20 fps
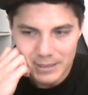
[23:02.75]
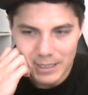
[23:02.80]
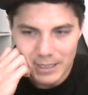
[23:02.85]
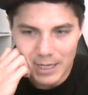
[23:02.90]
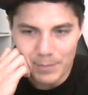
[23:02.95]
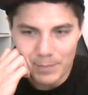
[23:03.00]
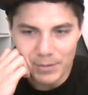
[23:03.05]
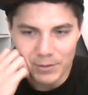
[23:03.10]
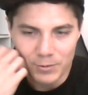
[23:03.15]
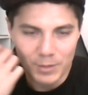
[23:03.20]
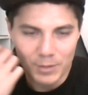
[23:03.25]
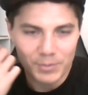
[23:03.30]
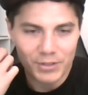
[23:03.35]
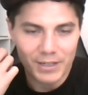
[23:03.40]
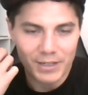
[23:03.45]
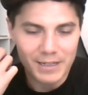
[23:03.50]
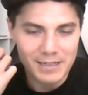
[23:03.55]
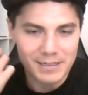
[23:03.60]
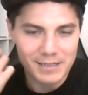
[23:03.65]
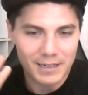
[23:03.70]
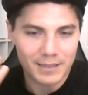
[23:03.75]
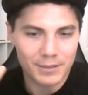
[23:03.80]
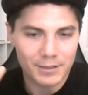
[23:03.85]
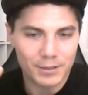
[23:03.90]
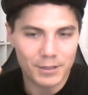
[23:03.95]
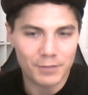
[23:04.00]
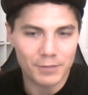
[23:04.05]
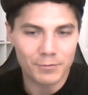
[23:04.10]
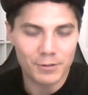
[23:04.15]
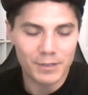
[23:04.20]
Epic's website and
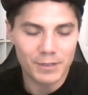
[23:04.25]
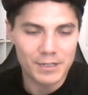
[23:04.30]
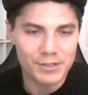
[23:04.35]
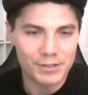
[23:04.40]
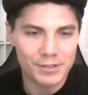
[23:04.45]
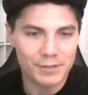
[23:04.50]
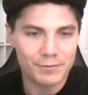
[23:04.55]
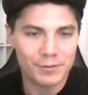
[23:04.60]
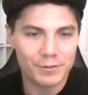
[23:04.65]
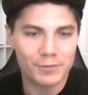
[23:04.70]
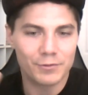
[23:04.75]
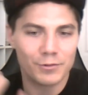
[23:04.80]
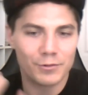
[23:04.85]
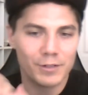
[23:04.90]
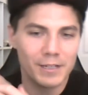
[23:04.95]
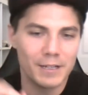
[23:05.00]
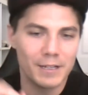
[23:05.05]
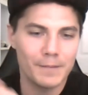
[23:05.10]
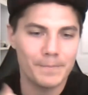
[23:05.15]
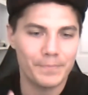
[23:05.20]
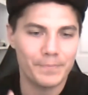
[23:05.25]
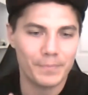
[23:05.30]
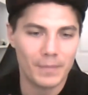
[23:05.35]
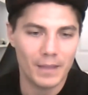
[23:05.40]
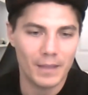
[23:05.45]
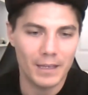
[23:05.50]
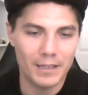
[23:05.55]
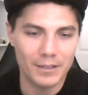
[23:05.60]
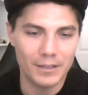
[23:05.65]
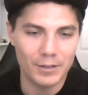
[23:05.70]
download Unreal Engine for free.
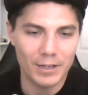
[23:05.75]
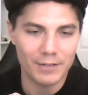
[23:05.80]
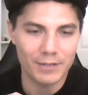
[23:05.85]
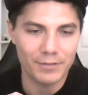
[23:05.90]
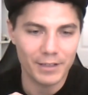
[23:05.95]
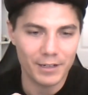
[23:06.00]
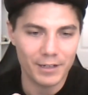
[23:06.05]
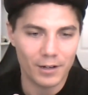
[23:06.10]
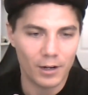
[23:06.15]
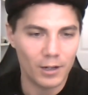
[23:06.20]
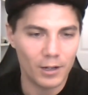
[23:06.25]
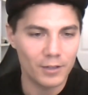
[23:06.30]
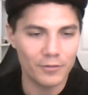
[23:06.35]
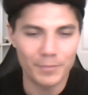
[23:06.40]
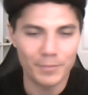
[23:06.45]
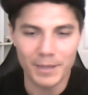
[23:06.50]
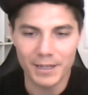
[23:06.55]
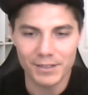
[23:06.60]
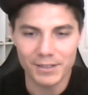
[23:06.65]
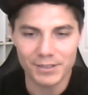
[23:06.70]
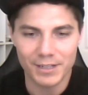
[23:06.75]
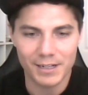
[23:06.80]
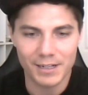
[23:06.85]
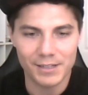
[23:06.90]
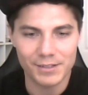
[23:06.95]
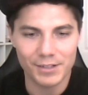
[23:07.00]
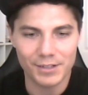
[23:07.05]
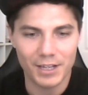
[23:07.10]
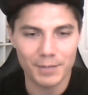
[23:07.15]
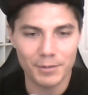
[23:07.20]
And you have like all of
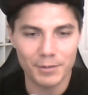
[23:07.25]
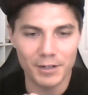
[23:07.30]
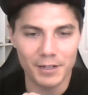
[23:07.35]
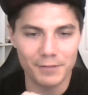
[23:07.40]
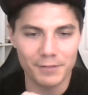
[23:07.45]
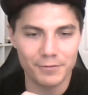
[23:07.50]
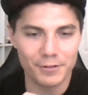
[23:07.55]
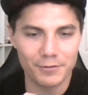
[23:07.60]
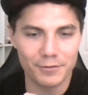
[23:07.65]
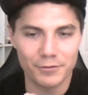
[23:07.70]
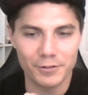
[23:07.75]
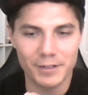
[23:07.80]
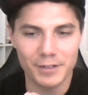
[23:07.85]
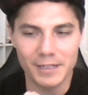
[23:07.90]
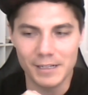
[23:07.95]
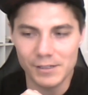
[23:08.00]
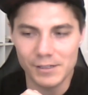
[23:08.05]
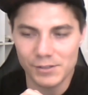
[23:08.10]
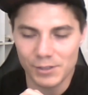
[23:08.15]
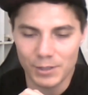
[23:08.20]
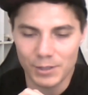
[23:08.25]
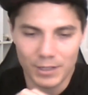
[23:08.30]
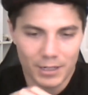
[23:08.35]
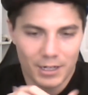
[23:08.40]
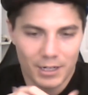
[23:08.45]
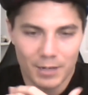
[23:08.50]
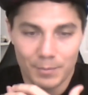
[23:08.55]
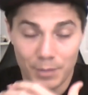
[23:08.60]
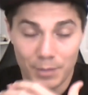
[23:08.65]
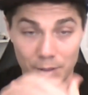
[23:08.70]
Megascan's library for free. So you
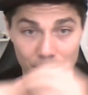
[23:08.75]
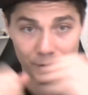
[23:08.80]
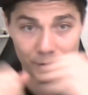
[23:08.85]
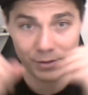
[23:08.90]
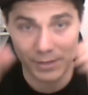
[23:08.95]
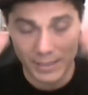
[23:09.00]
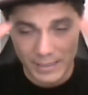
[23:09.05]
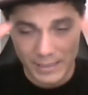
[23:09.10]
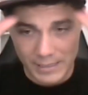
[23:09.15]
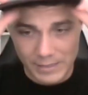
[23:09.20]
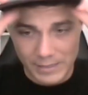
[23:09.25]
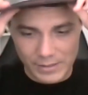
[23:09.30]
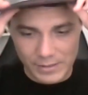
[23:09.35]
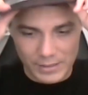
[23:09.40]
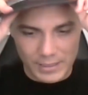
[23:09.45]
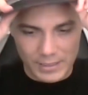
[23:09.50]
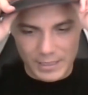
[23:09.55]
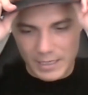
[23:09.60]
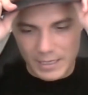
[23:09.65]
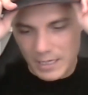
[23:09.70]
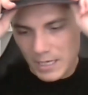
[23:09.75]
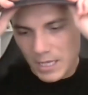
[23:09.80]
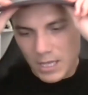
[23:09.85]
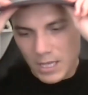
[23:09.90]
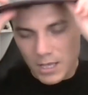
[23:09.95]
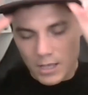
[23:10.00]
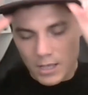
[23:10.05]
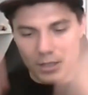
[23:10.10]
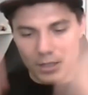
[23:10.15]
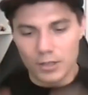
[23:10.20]
can compose scenes and like
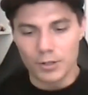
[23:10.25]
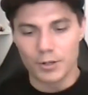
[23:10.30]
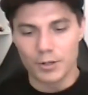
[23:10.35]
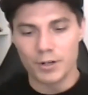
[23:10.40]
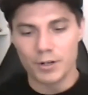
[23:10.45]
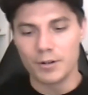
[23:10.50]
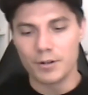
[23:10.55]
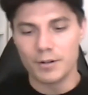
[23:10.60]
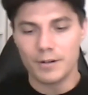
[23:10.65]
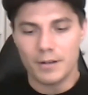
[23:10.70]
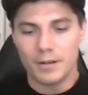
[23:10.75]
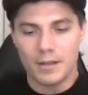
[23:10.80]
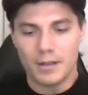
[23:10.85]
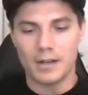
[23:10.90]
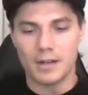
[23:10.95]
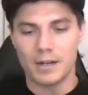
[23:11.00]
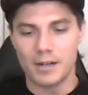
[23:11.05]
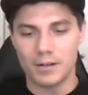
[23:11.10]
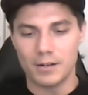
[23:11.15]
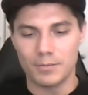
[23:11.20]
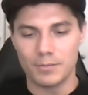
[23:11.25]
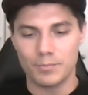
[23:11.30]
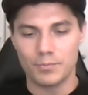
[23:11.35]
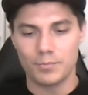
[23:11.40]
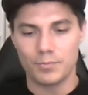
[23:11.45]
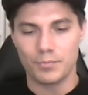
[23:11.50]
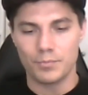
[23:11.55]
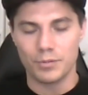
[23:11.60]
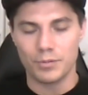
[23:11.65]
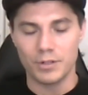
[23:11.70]
learn
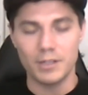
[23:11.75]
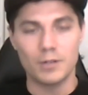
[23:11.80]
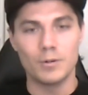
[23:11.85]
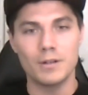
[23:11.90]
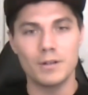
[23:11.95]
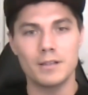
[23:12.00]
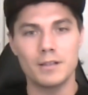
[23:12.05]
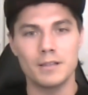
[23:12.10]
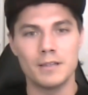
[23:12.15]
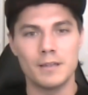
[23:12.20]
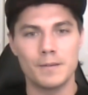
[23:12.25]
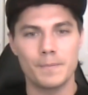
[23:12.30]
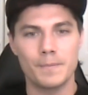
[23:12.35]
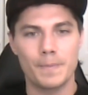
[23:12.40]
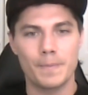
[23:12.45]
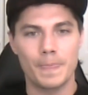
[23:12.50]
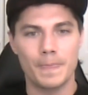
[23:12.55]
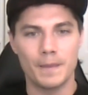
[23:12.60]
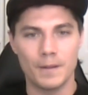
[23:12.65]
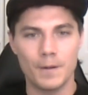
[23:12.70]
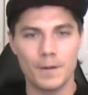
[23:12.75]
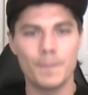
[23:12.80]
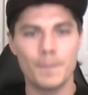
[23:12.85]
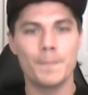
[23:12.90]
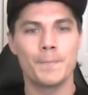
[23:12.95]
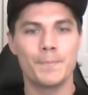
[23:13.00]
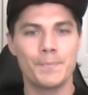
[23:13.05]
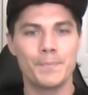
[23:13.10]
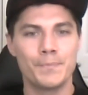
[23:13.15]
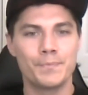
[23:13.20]
pretty quickly,
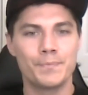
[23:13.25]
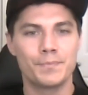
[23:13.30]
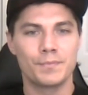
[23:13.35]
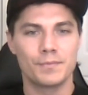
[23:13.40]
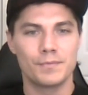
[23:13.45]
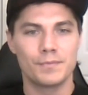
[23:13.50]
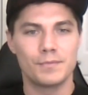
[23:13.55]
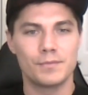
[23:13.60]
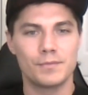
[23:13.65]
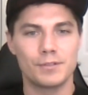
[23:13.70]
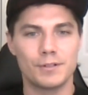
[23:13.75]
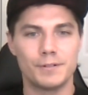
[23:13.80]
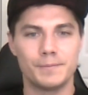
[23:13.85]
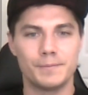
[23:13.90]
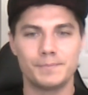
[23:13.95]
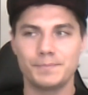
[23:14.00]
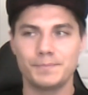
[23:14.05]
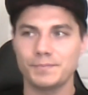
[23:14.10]
So